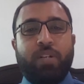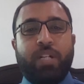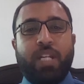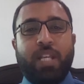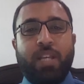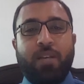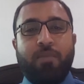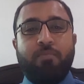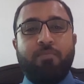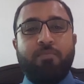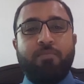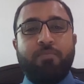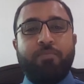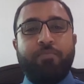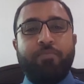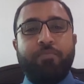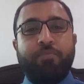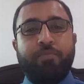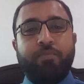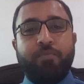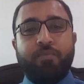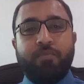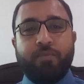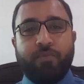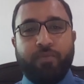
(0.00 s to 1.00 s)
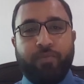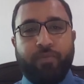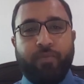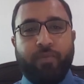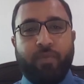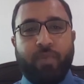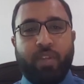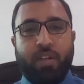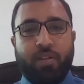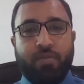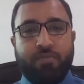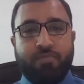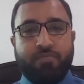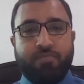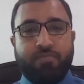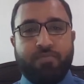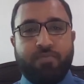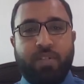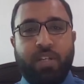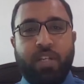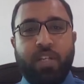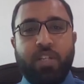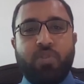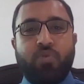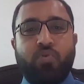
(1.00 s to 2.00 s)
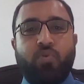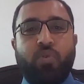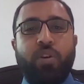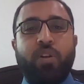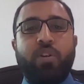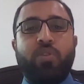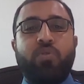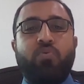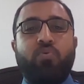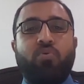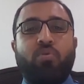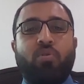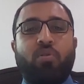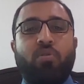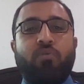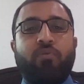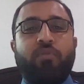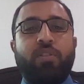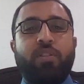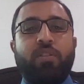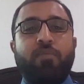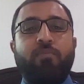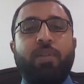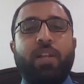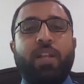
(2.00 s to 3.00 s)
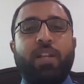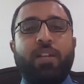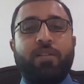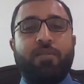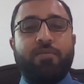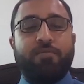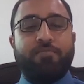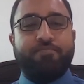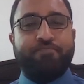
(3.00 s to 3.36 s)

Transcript: team, he is going to talk with the planner.